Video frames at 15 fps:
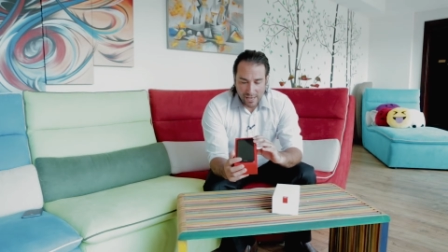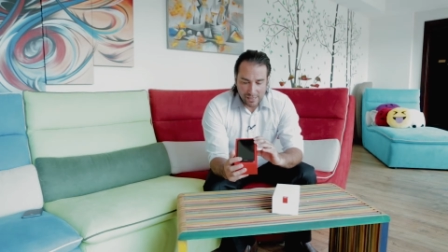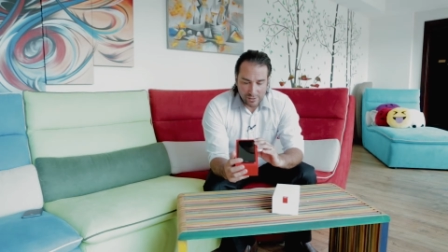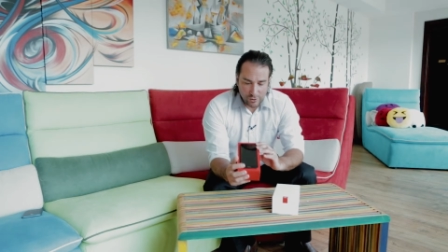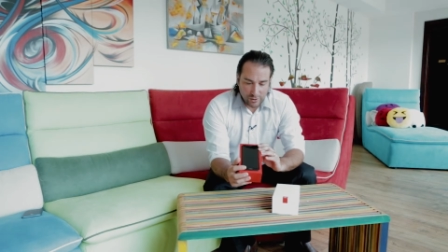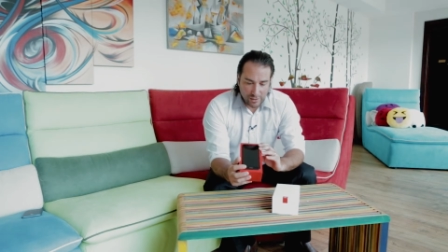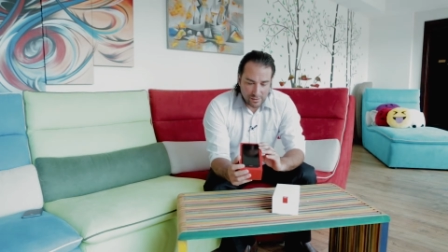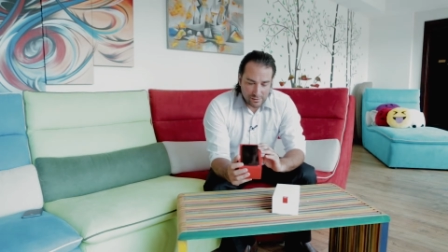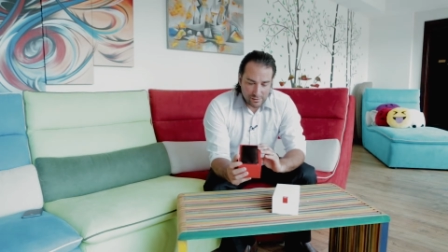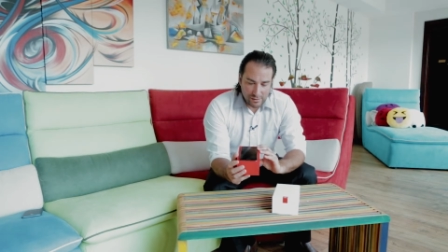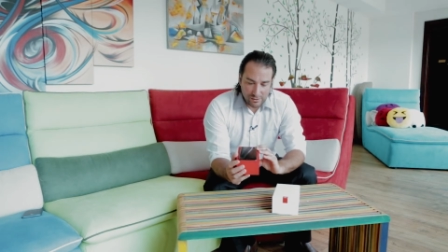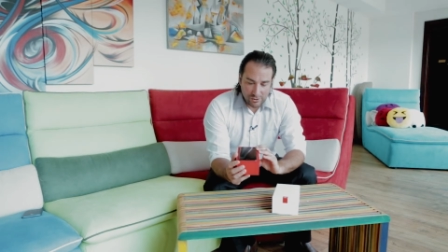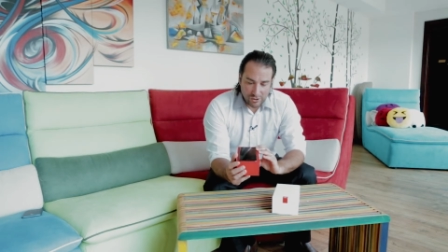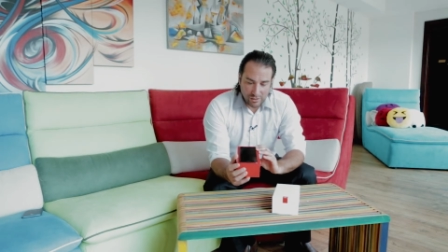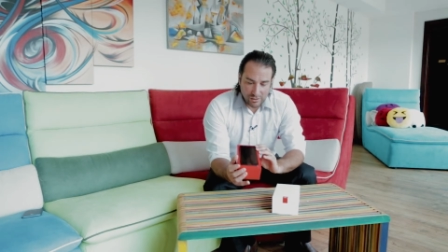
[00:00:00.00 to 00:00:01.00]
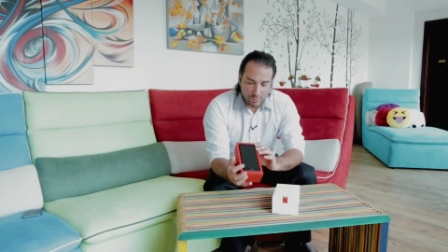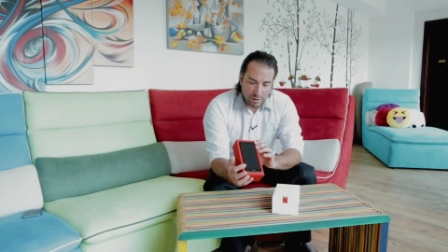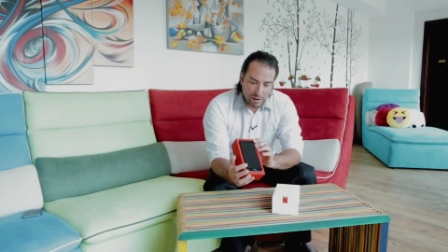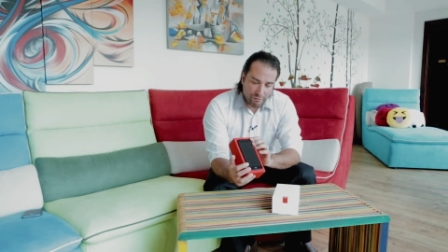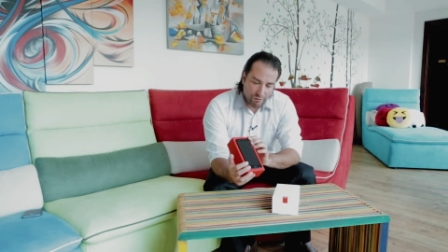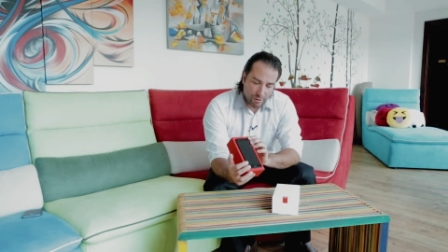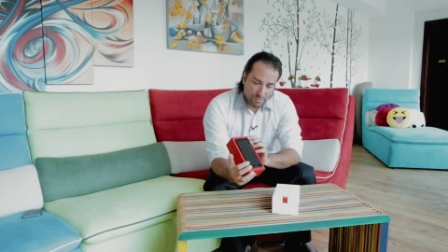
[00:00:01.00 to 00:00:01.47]
As you can see straight
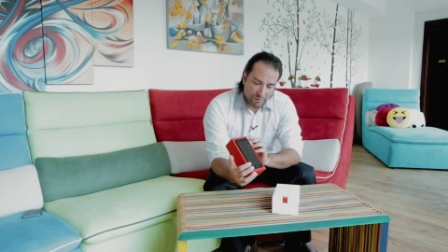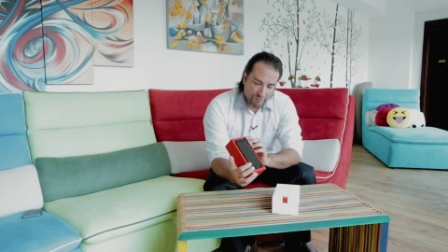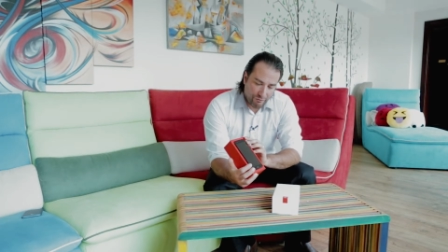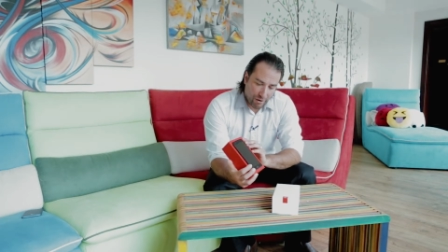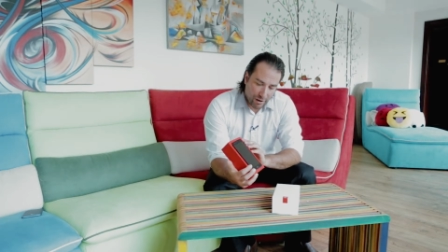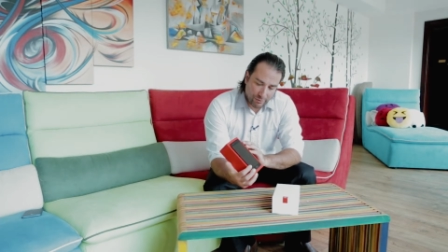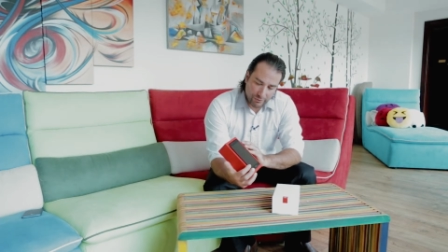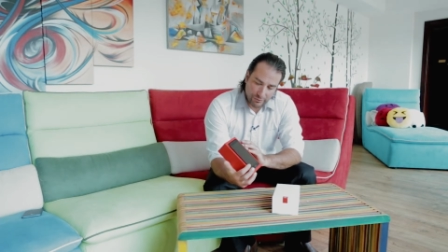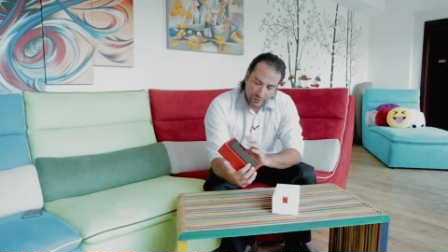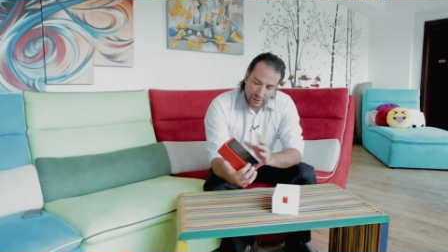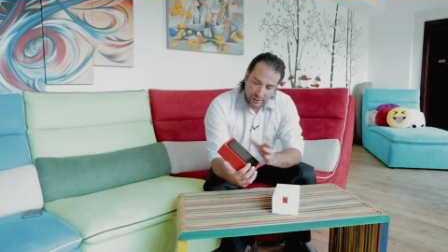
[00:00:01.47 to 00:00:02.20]
away from the front,